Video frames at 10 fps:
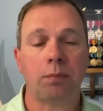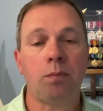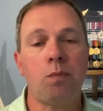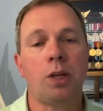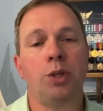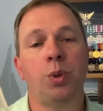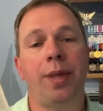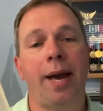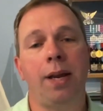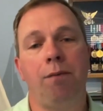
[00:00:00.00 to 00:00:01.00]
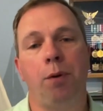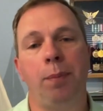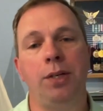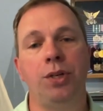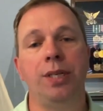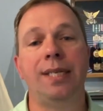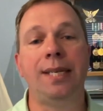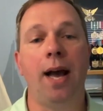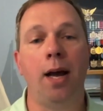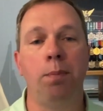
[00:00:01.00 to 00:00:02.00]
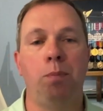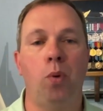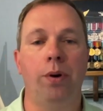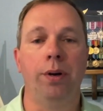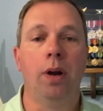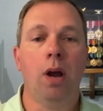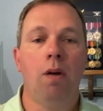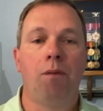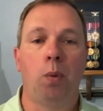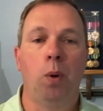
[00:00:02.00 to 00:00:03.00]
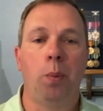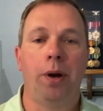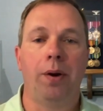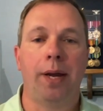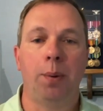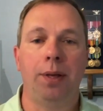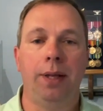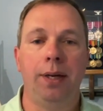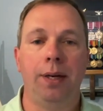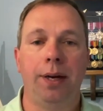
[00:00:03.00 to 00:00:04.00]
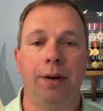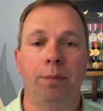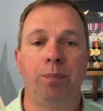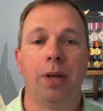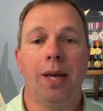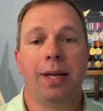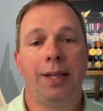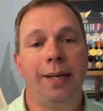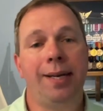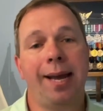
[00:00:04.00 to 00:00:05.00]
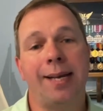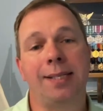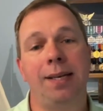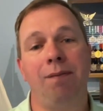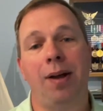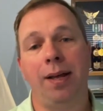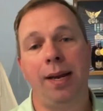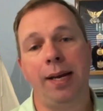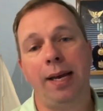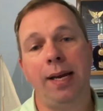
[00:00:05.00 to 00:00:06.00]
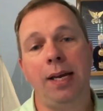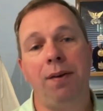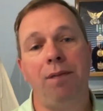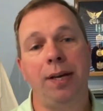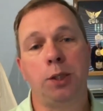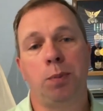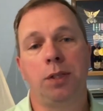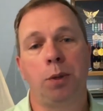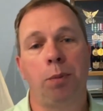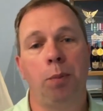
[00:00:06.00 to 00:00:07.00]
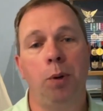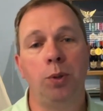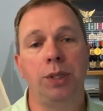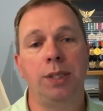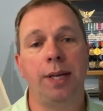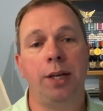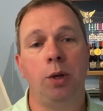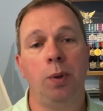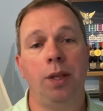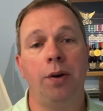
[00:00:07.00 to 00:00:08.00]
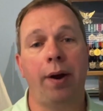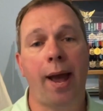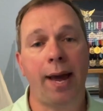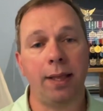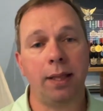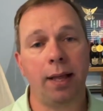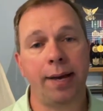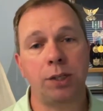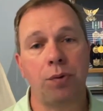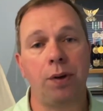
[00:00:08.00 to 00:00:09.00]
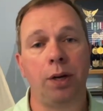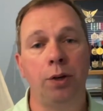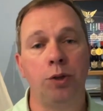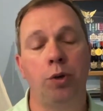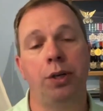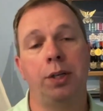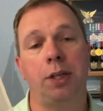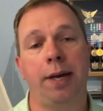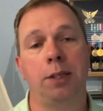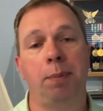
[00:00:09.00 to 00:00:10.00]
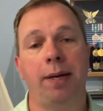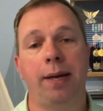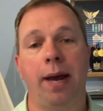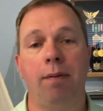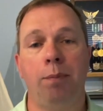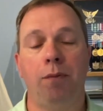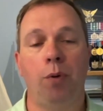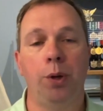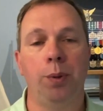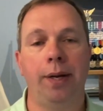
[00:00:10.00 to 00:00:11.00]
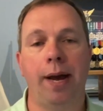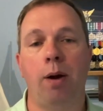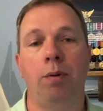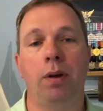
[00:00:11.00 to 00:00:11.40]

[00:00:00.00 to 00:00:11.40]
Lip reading: So that information is not important for what we are calculating here. Click Next and validate any advancements or promotions that you either had in the last 3 years or expect to have before you get out.